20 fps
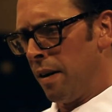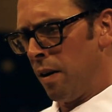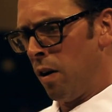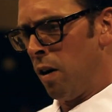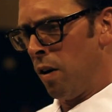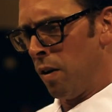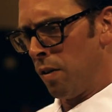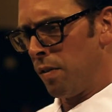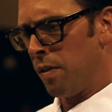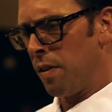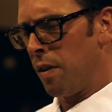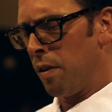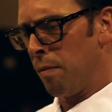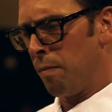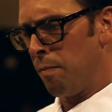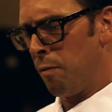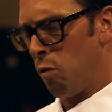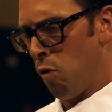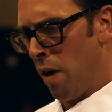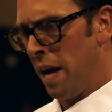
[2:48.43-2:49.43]
all the
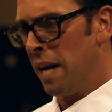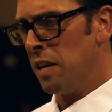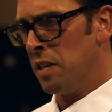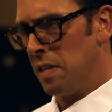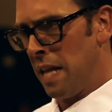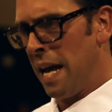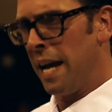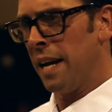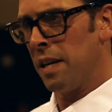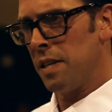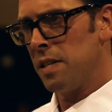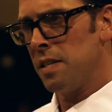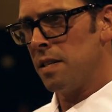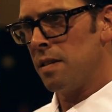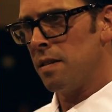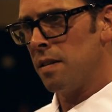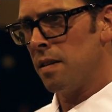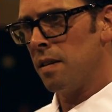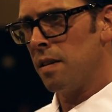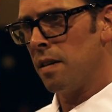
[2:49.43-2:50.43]
greatest
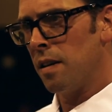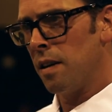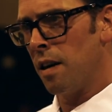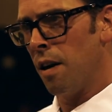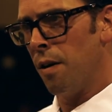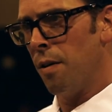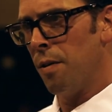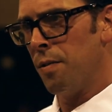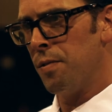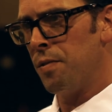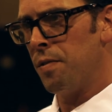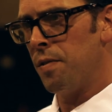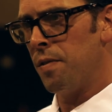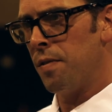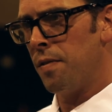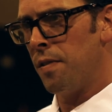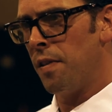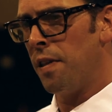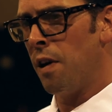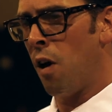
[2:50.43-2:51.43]
thanks goes
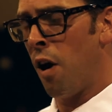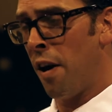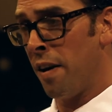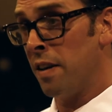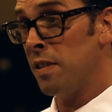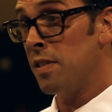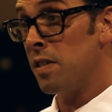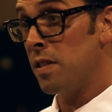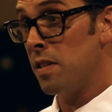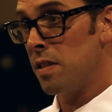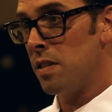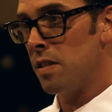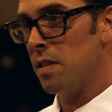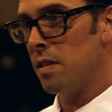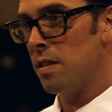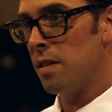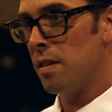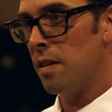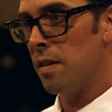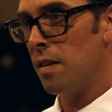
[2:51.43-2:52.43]
to the artists,
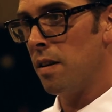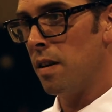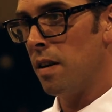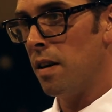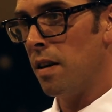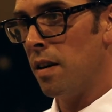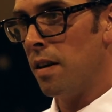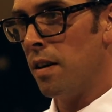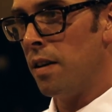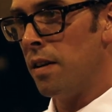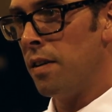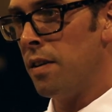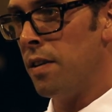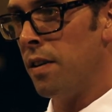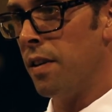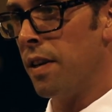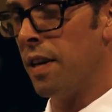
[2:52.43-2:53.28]
to the